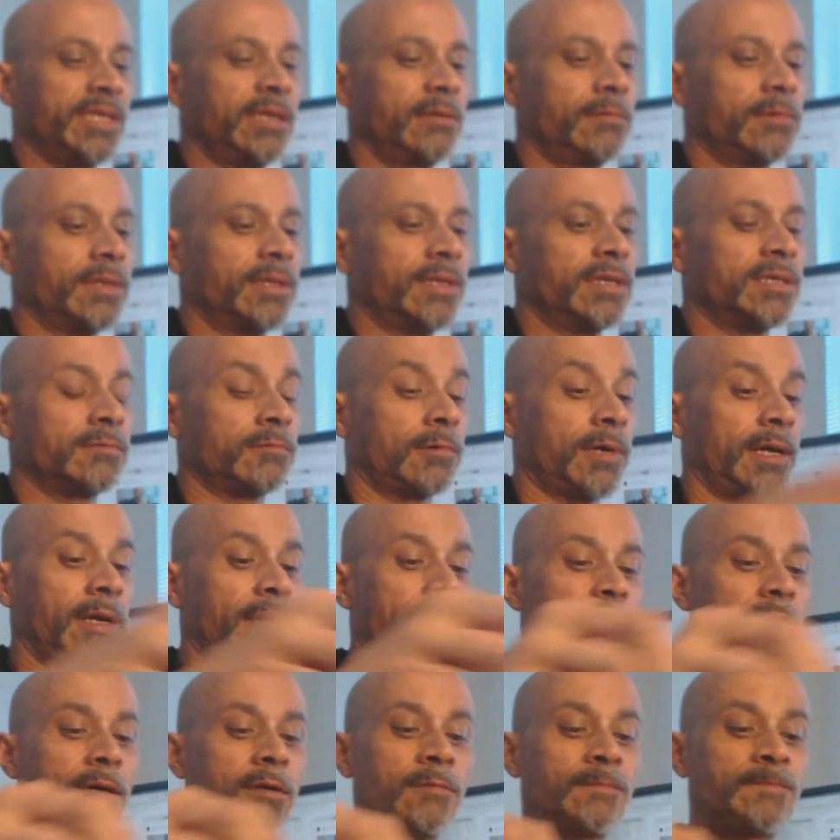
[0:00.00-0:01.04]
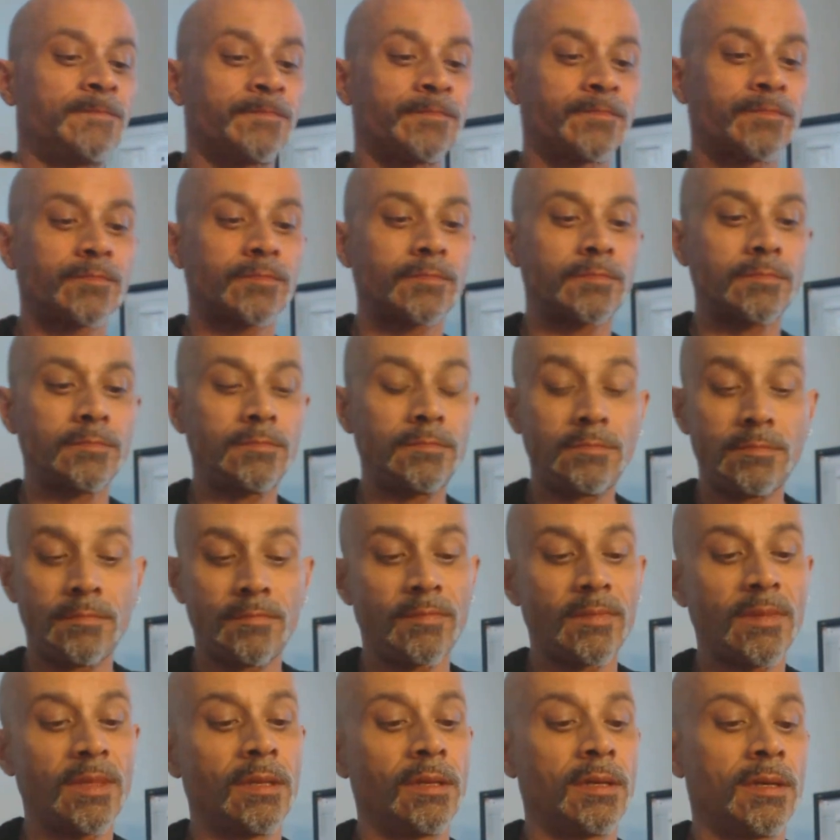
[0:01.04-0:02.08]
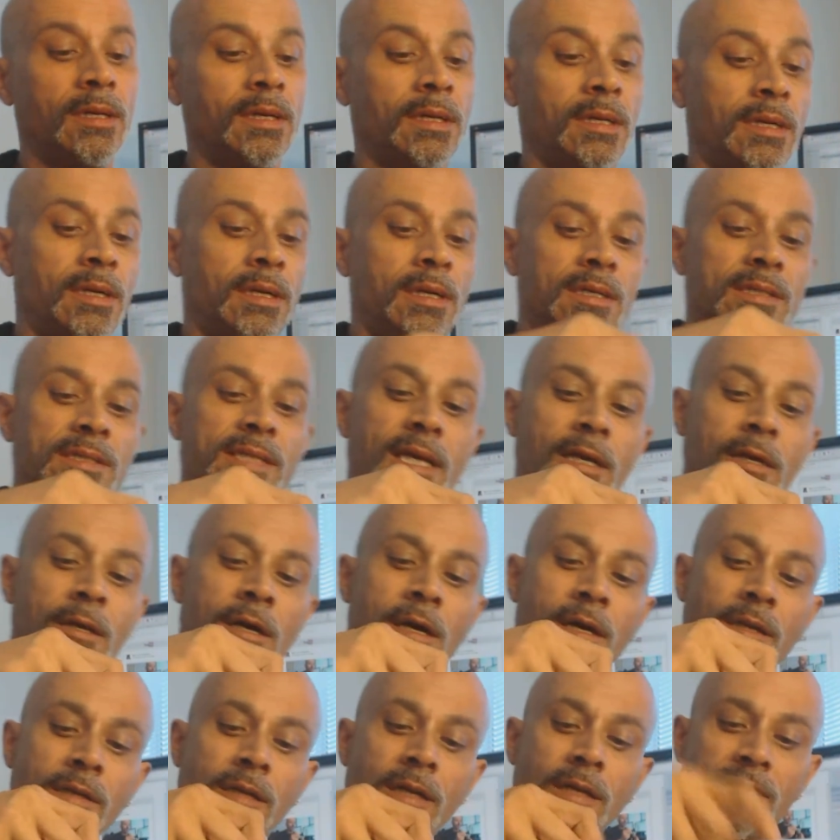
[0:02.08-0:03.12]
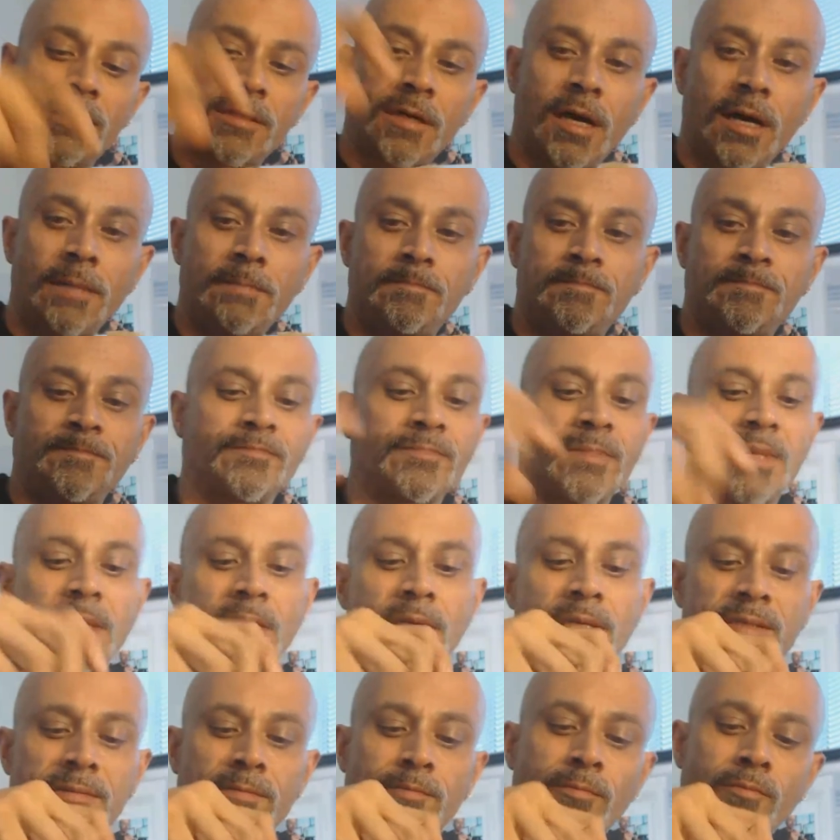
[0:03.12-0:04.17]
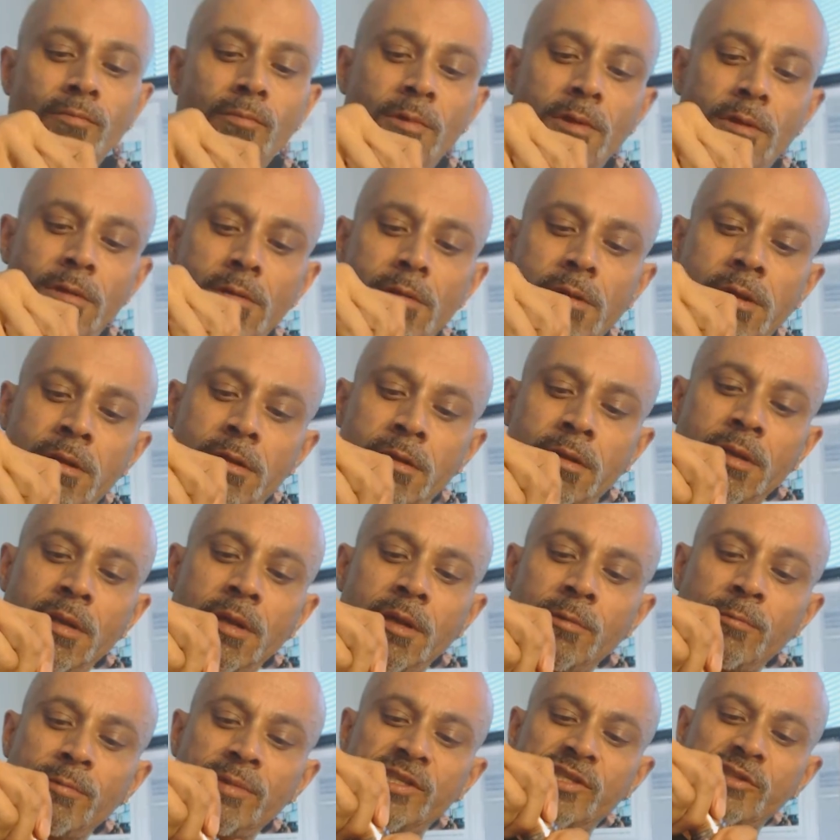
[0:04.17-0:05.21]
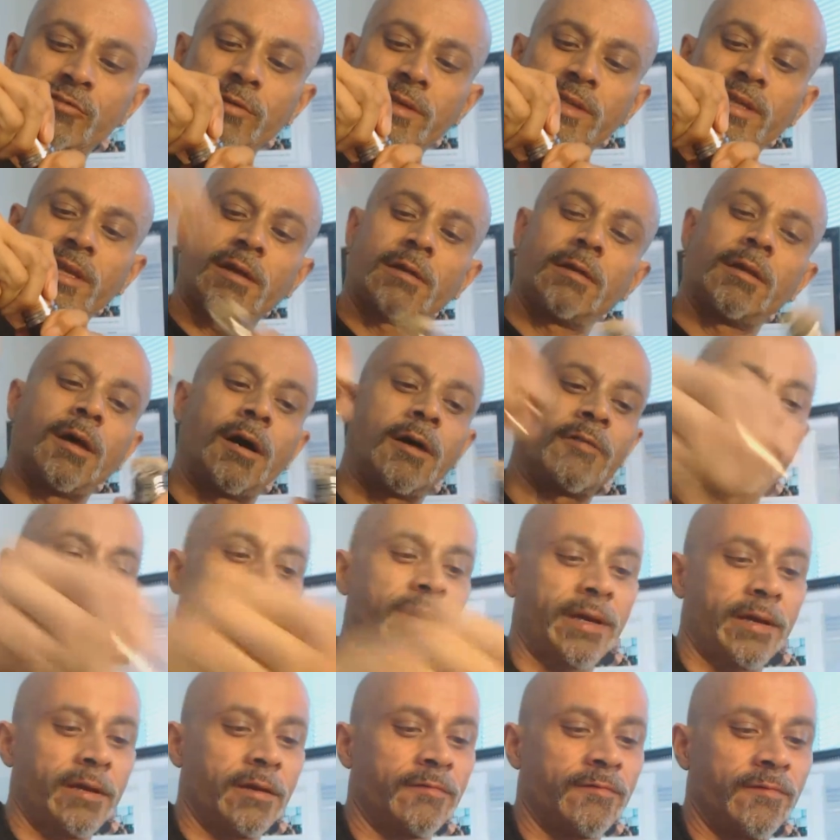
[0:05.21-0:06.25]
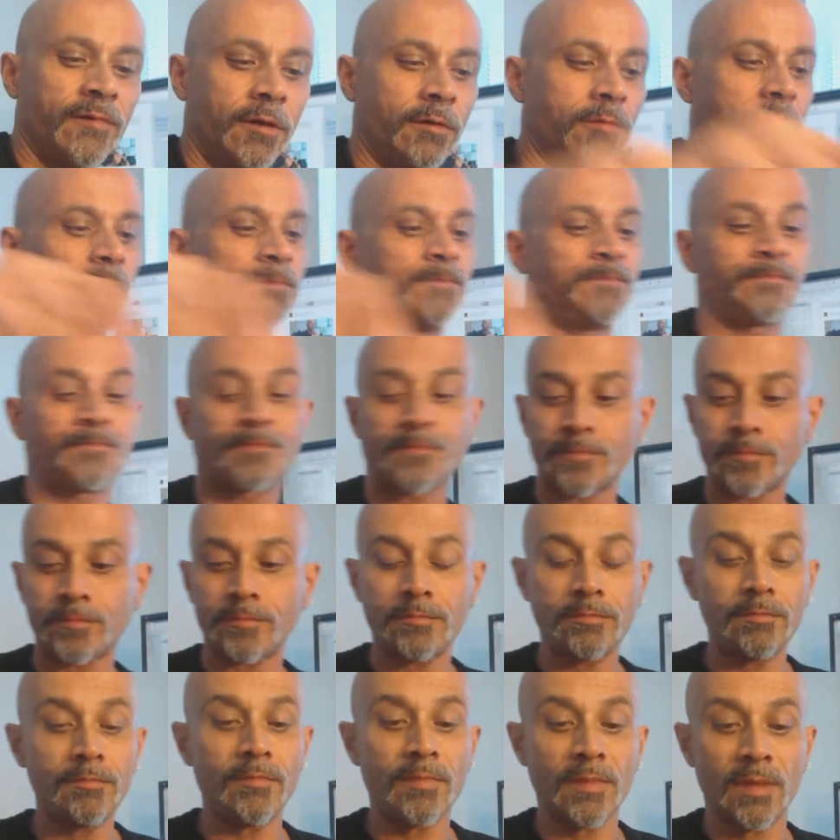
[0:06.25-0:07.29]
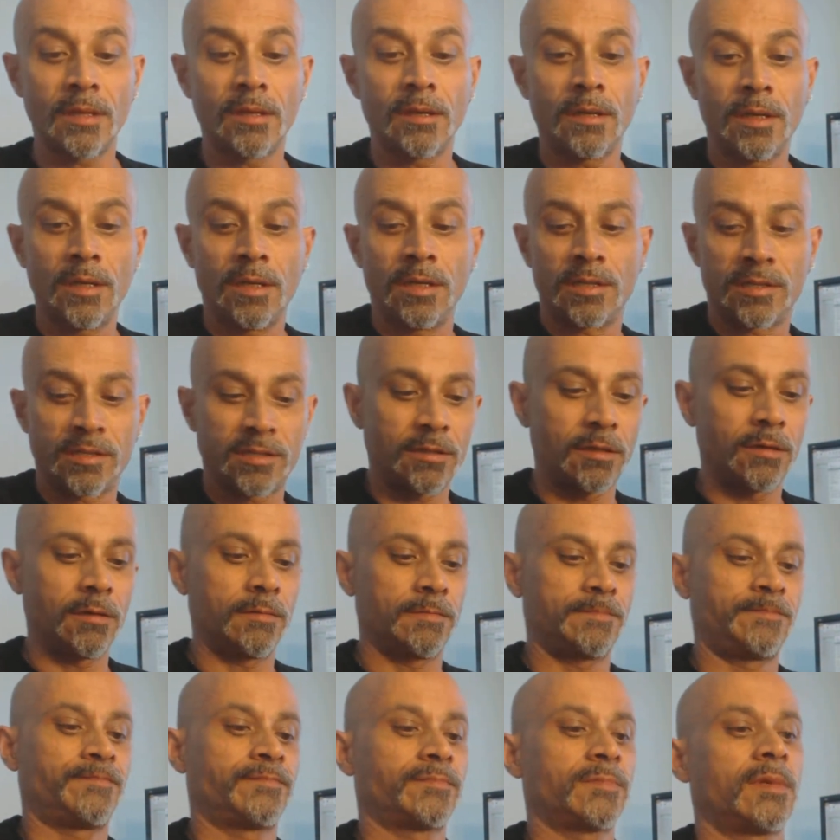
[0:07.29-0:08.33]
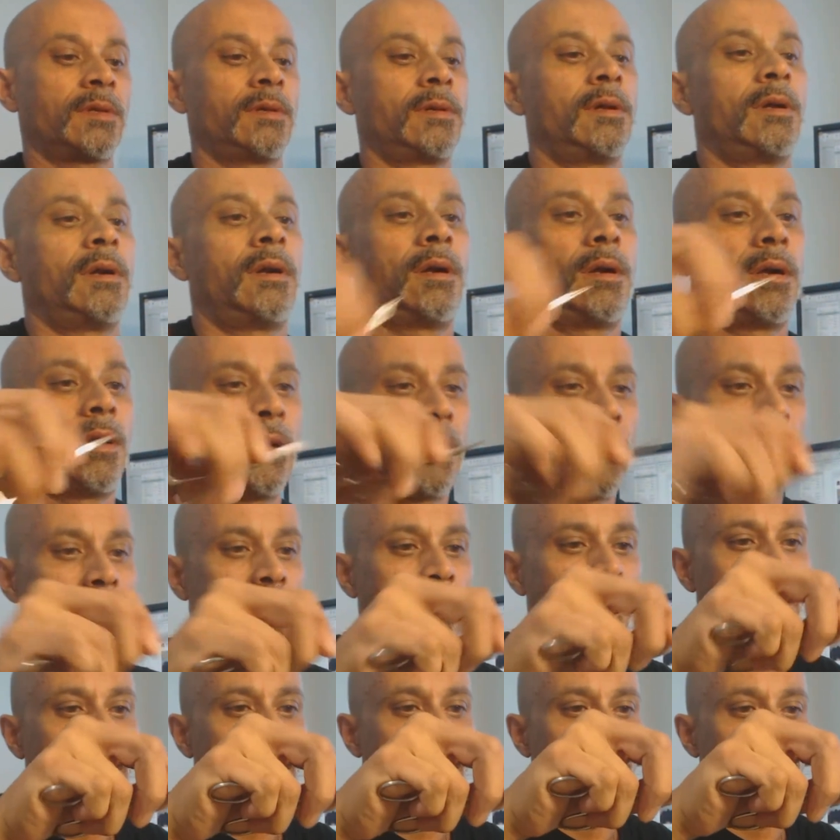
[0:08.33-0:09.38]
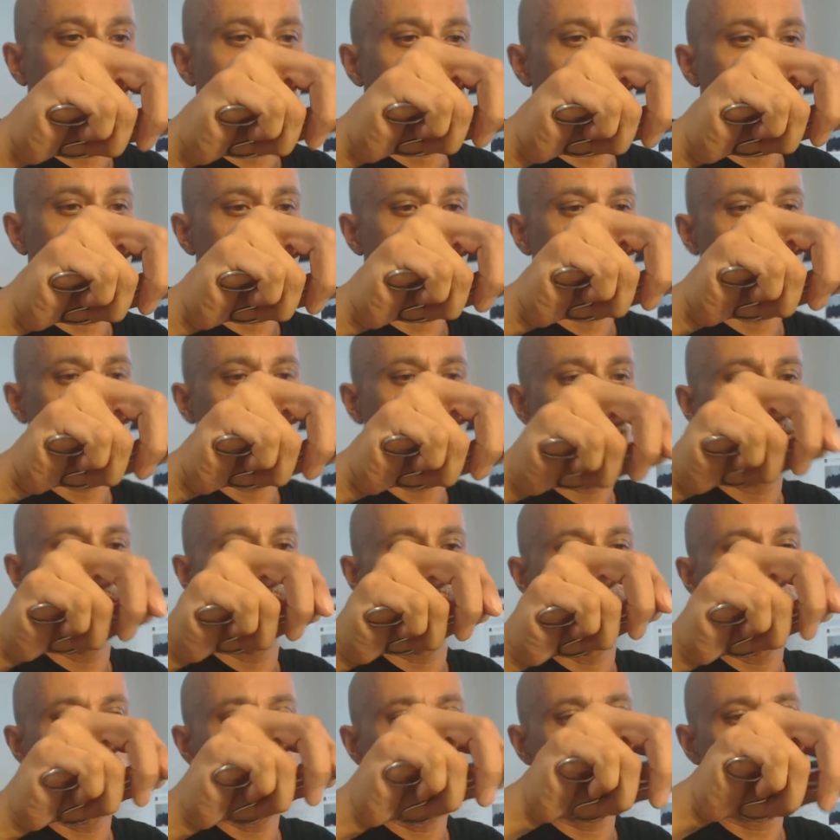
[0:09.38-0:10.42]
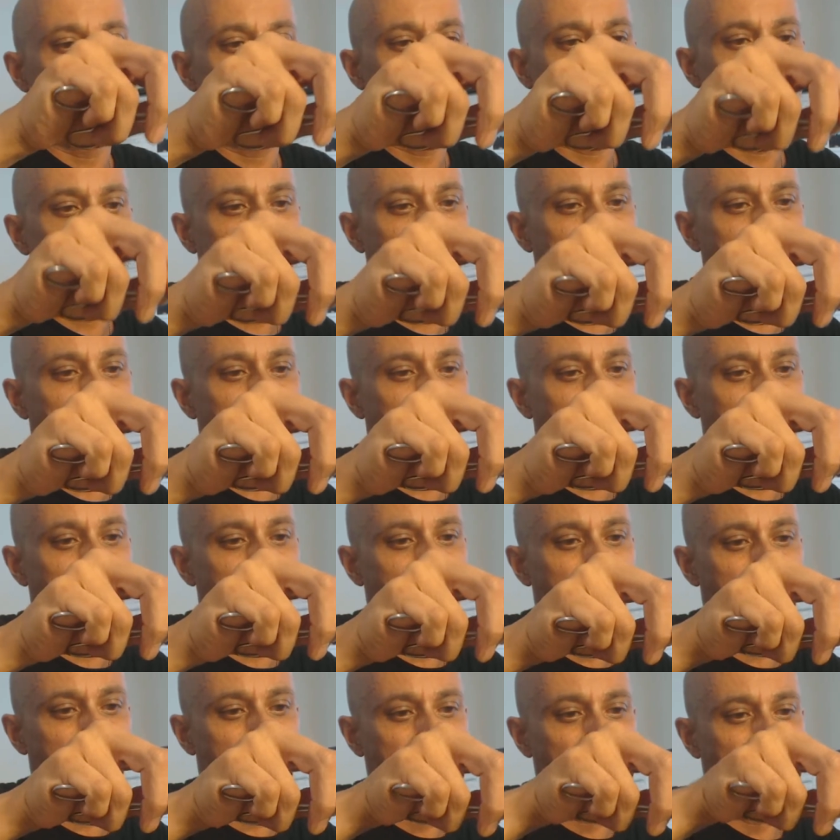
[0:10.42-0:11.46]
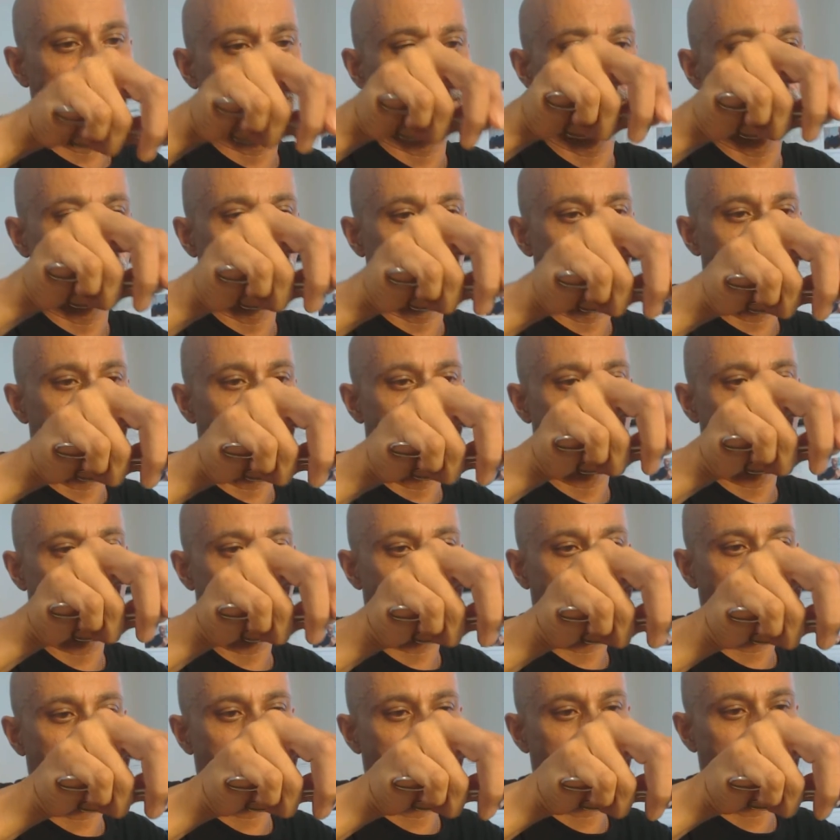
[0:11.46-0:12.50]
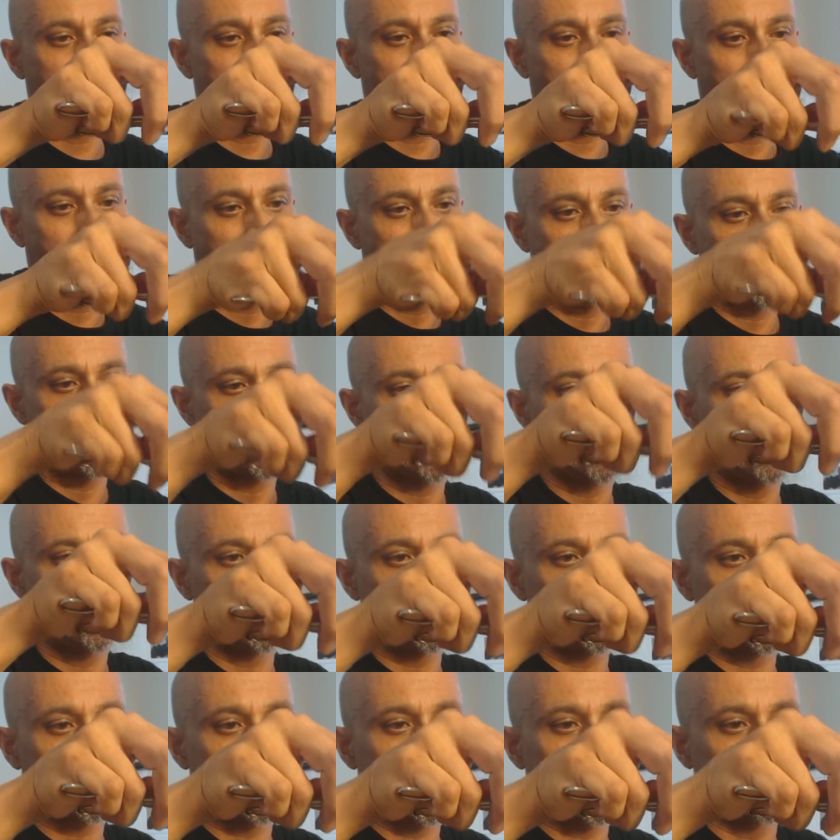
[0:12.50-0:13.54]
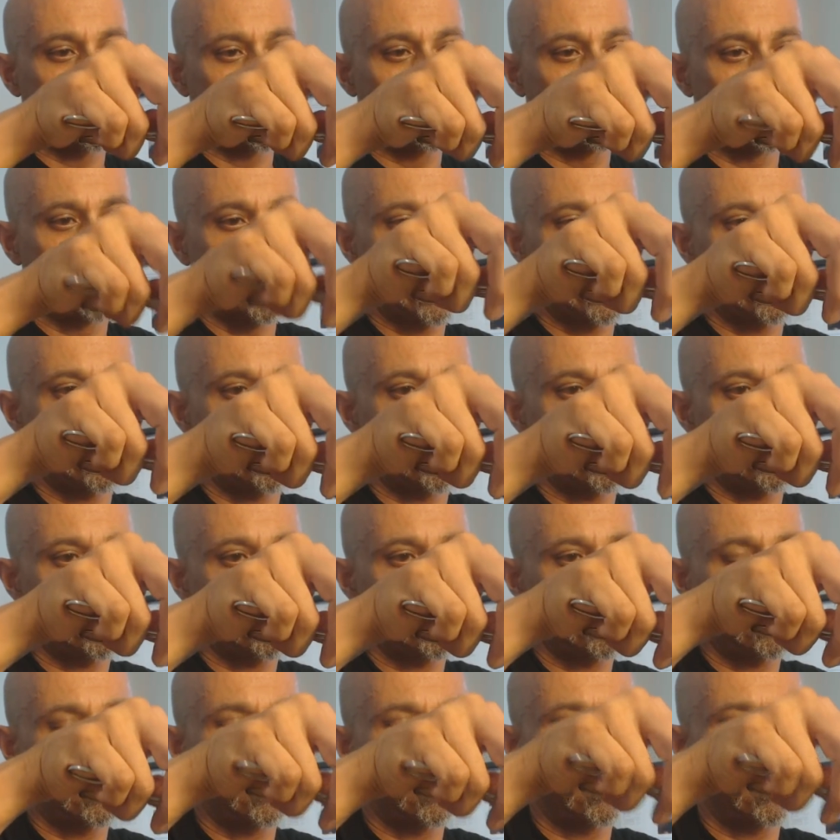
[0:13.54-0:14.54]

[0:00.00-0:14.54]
seeing with this right now is that cotton on top is restricting a lot of my airflow. So I'm going to go ahead, throw this down underneath, do a standard wicking.